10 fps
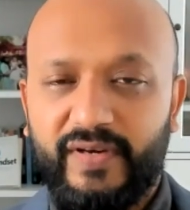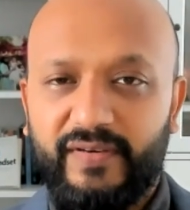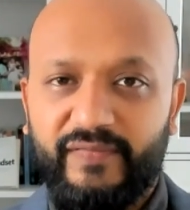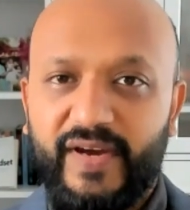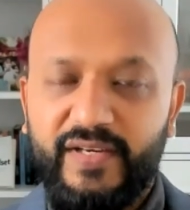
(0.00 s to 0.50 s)
and
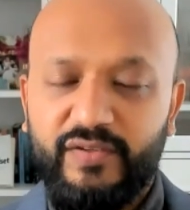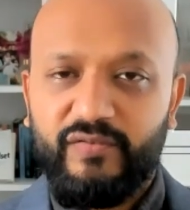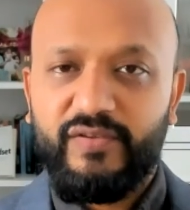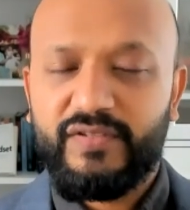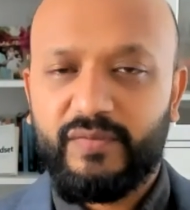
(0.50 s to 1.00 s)
find your
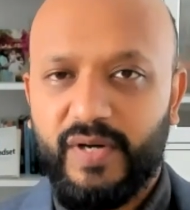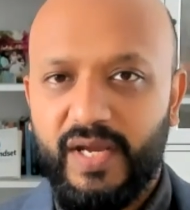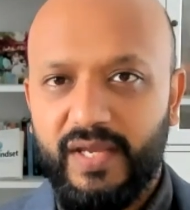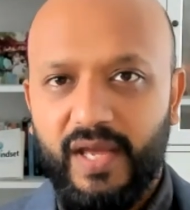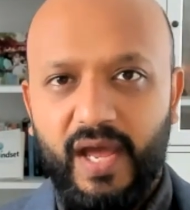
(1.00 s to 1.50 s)
reason why
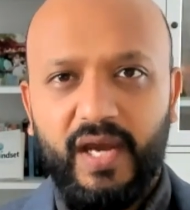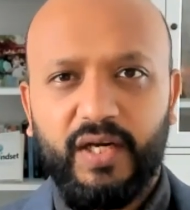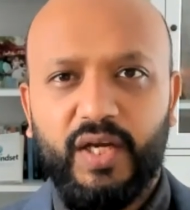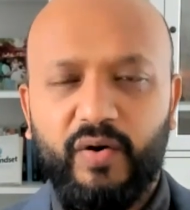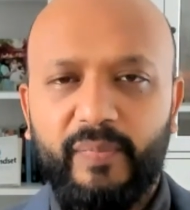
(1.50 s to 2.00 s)
and
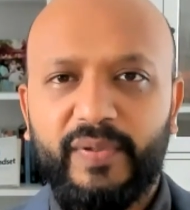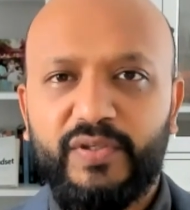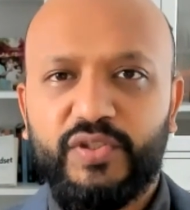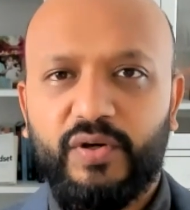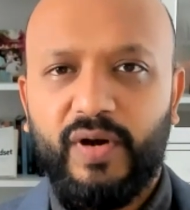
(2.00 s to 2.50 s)
go up and show